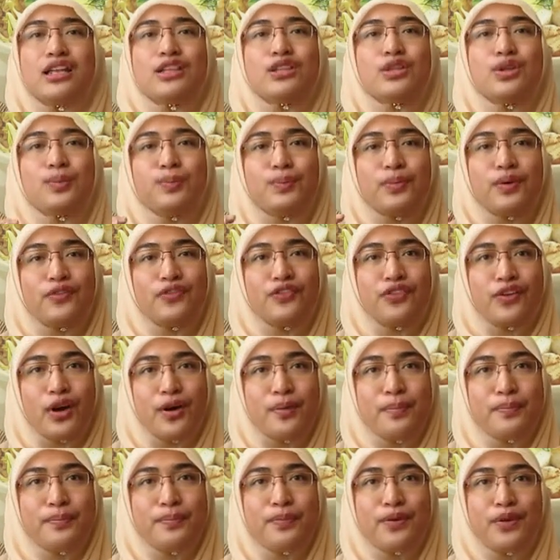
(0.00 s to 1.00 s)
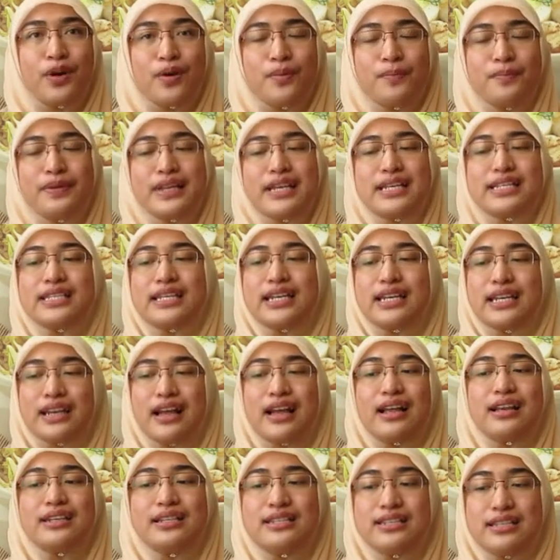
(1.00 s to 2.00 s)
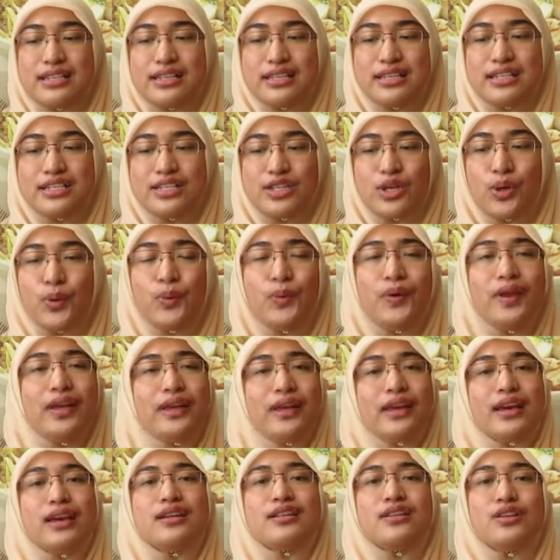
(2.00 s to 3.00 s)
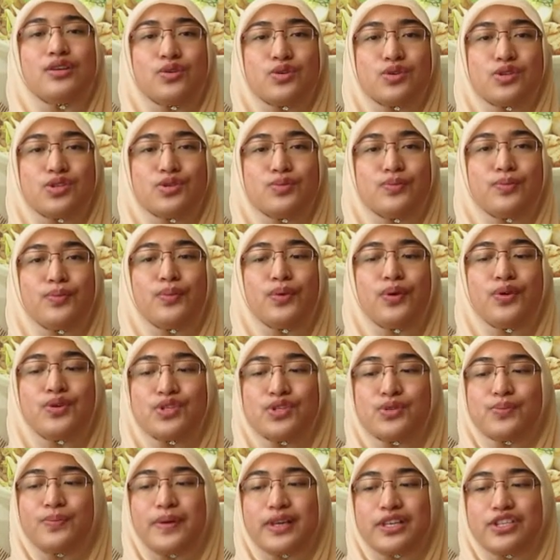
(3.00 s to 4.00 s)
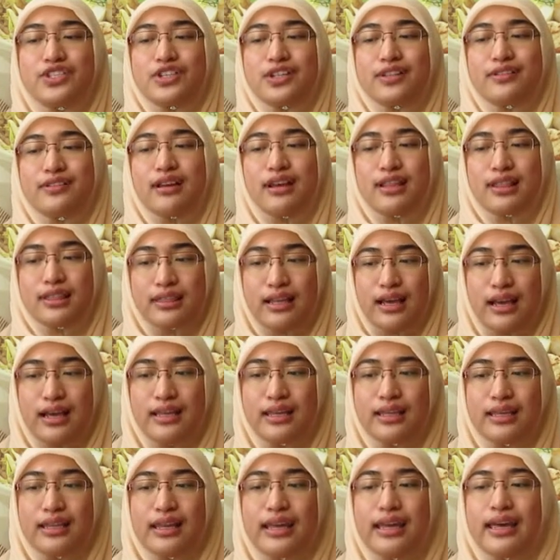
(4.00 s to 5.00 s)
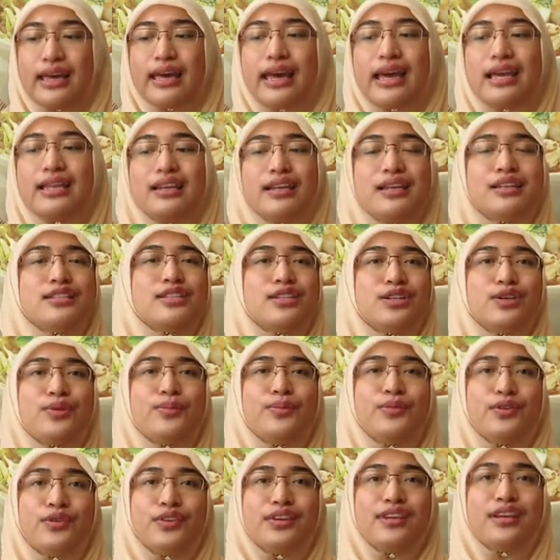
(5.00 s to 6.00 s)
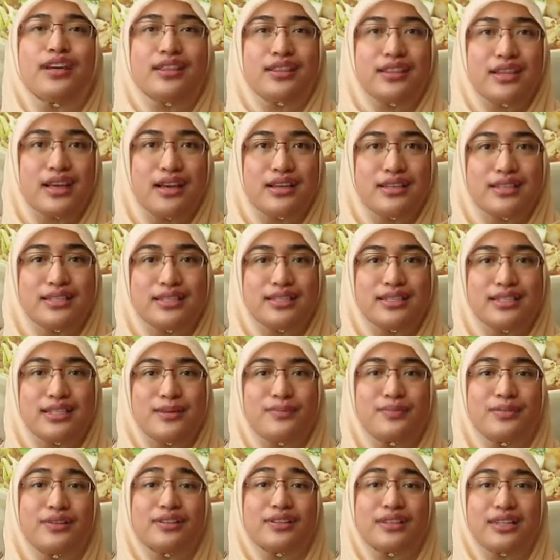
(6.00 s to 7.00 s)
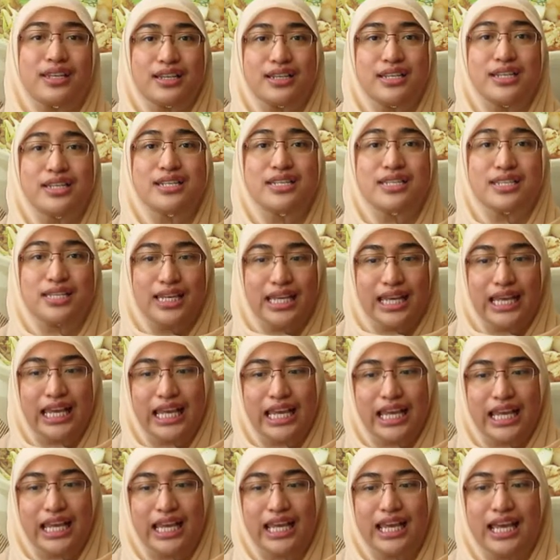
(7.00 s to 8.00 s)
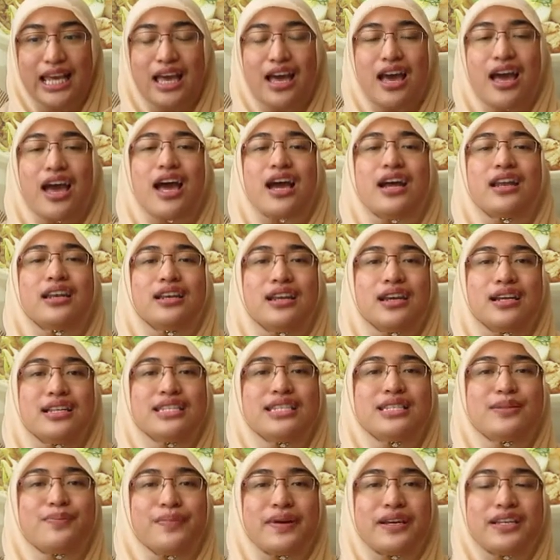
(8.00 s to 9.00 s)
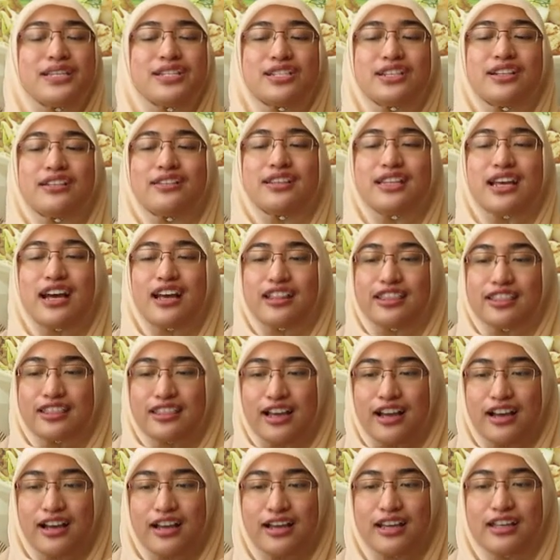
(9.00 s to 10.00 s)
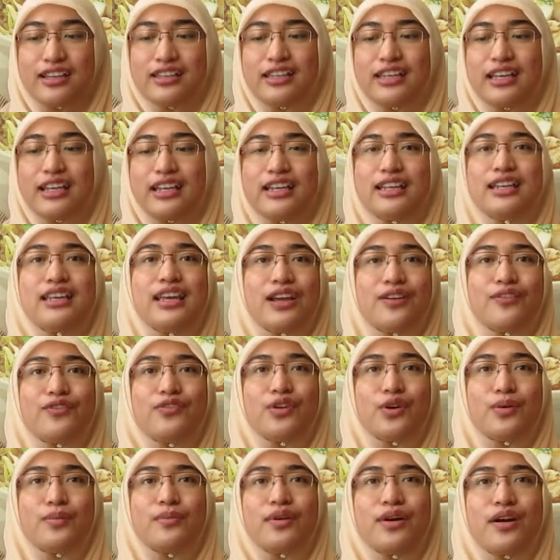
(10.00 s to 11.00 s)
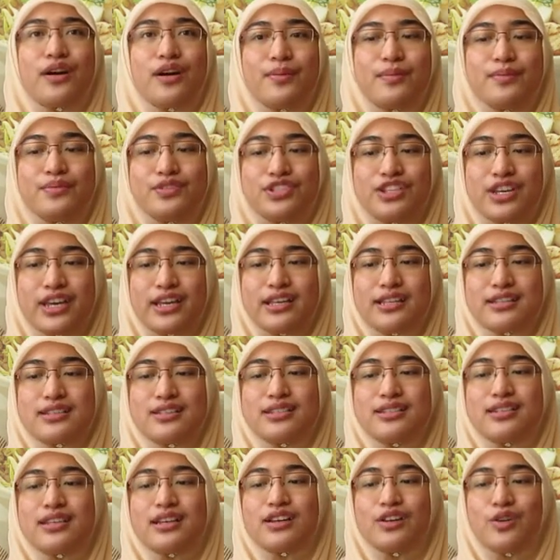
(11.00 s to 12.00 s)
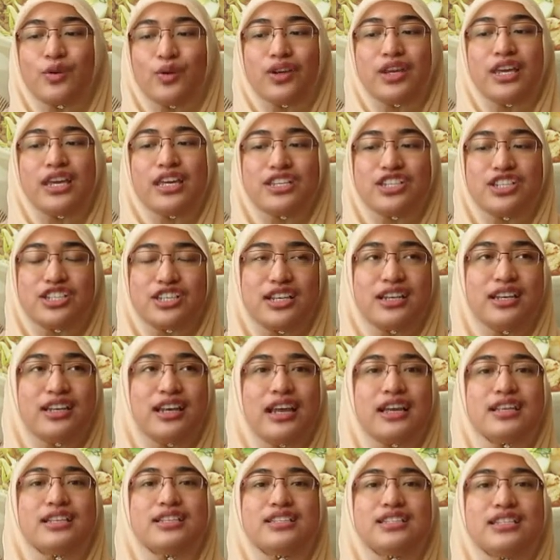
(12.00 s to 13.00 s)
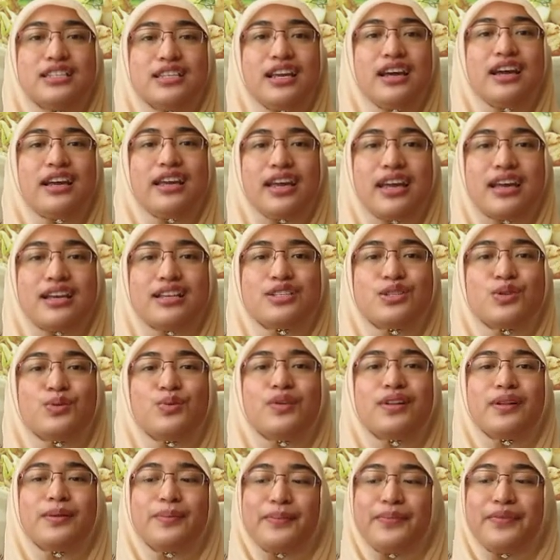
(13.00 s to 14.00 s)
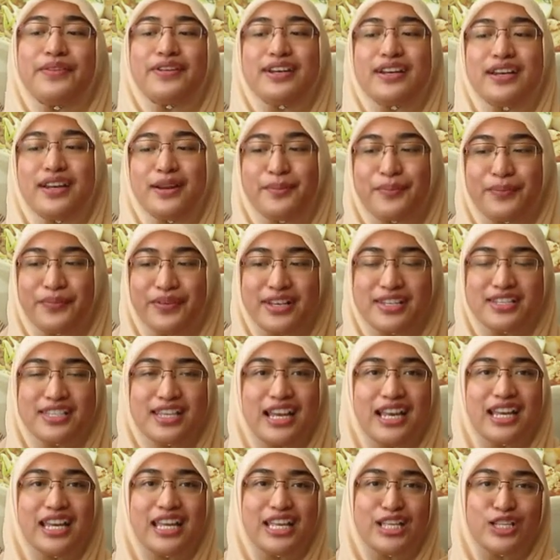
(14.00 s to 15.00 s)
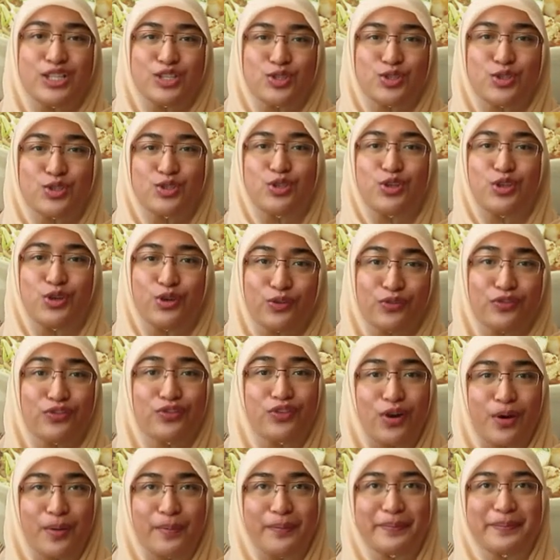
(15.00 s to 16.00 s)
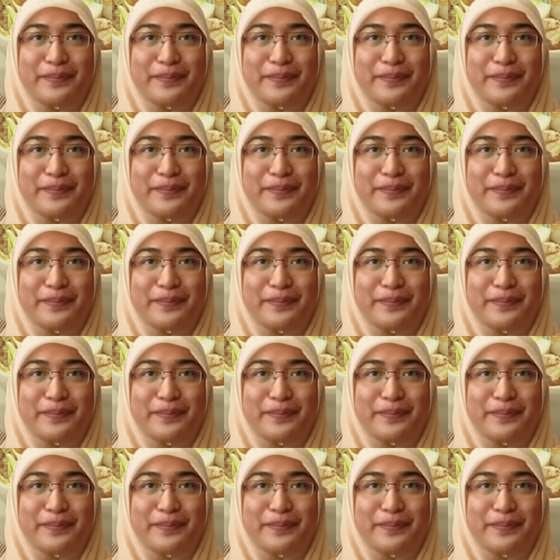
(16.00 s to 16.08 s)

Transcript: To perform complex analysis, we can use both spatial data and attribute data simultaneously. Non-spatial data can get from objects, location, and GIS will represent into new form.